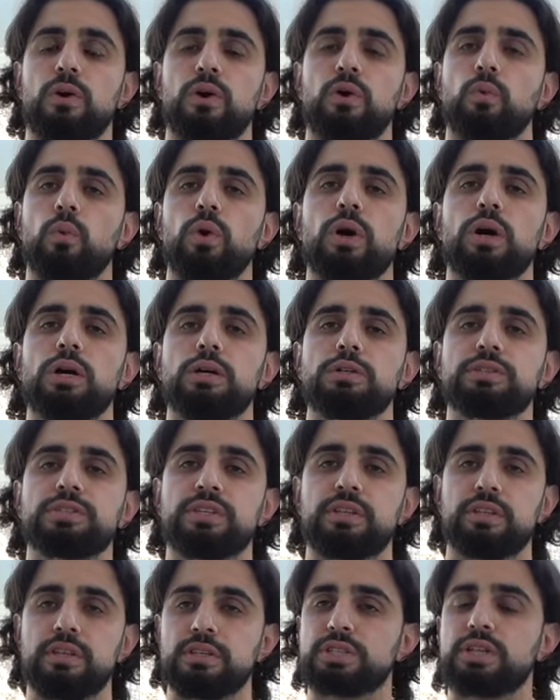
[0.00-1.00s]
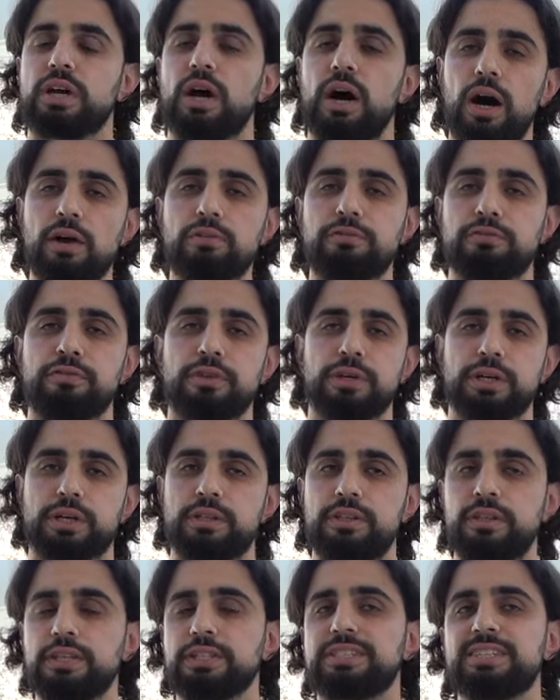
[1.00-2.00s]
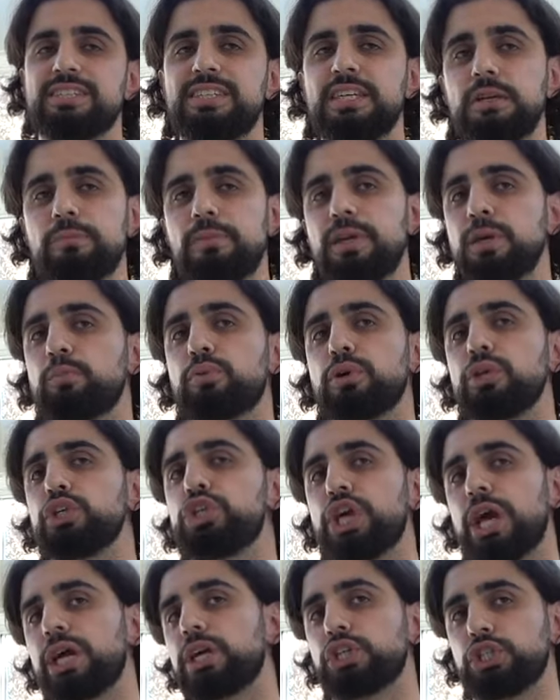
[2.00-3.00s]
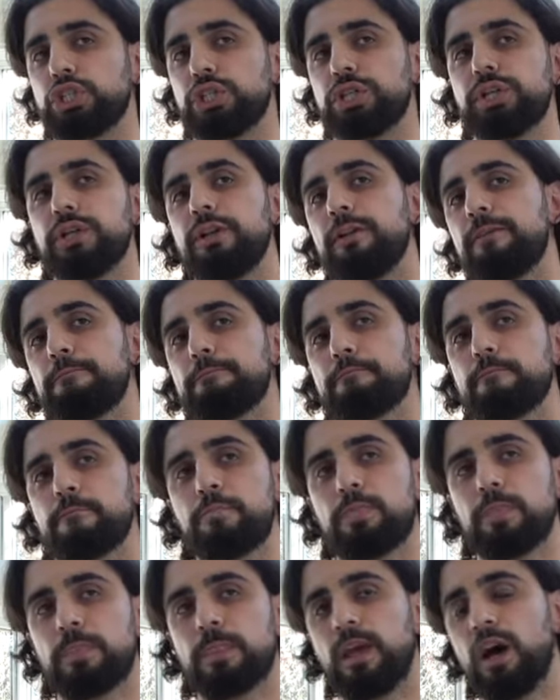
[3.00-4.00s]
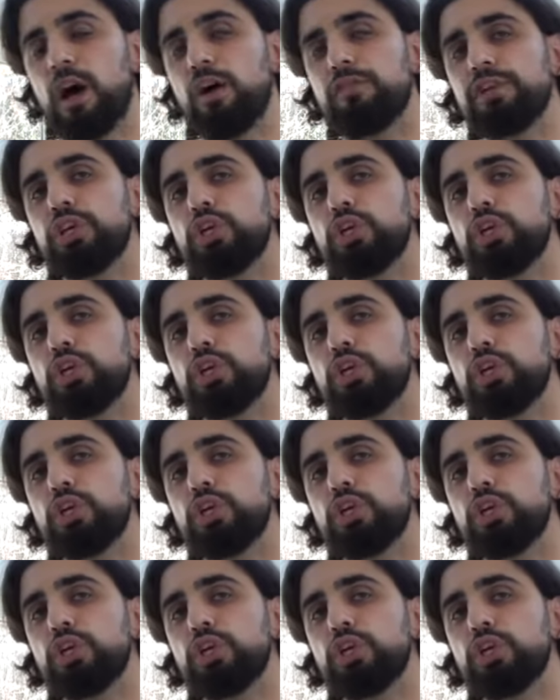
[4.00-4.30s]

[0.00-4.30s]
was this conflict, this seeming projection of a